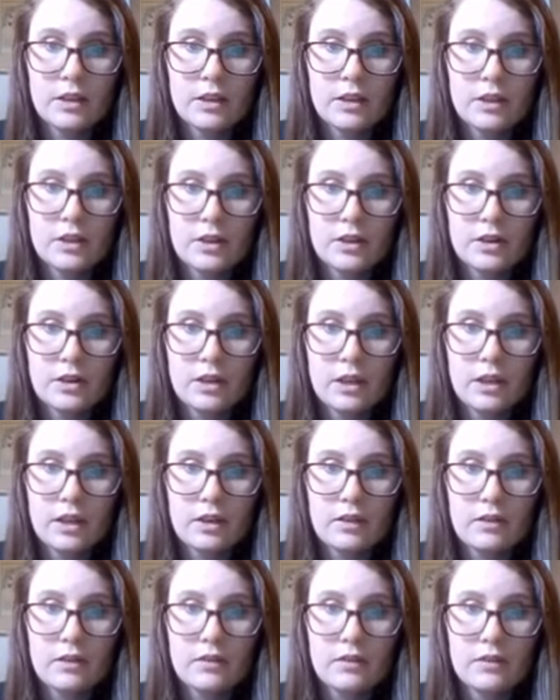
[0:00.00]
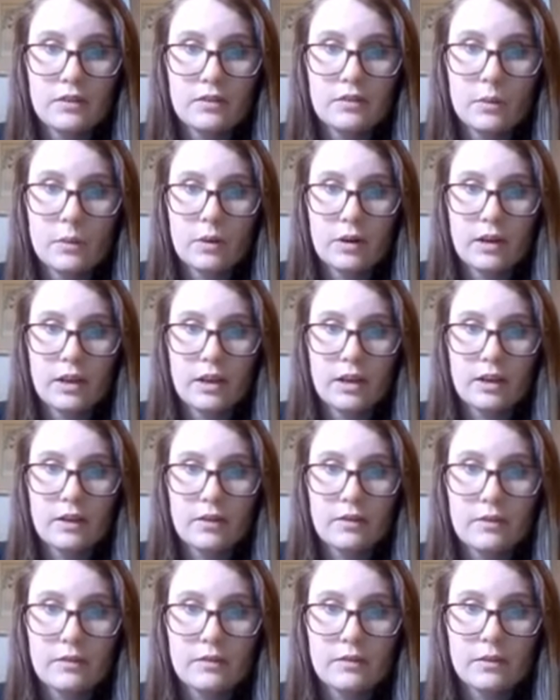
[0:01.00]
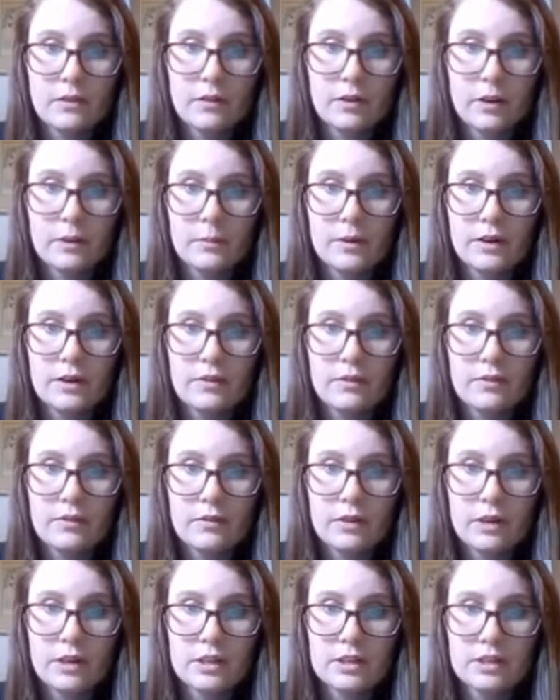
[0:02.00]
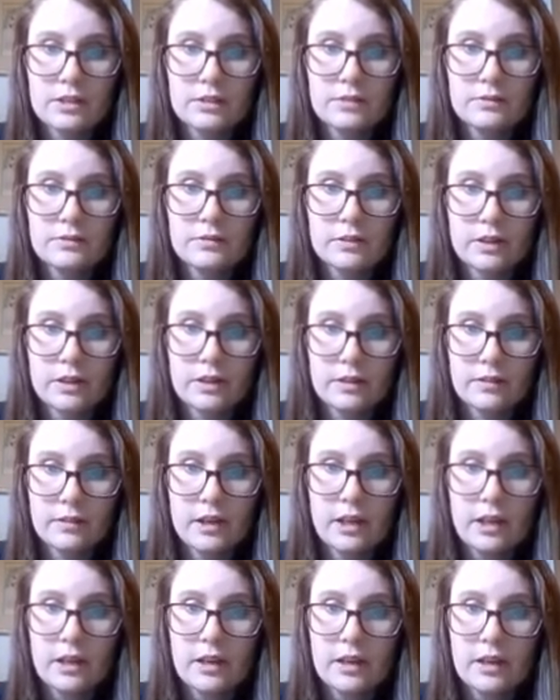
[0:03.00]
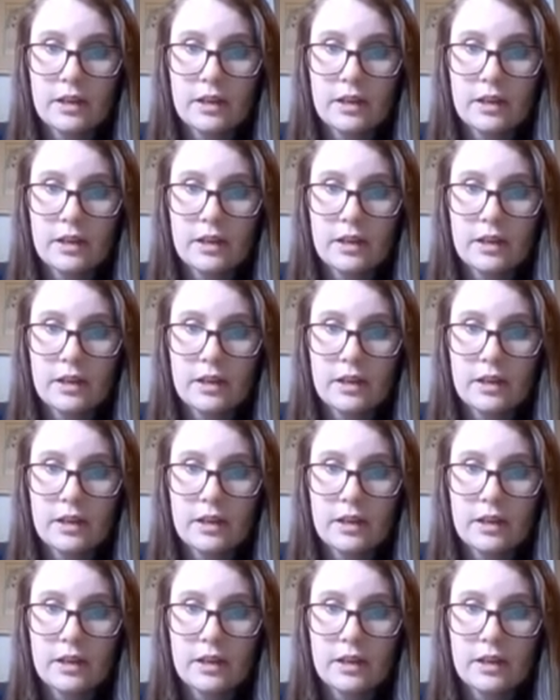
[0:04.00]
30, 40, 41, 42, 43,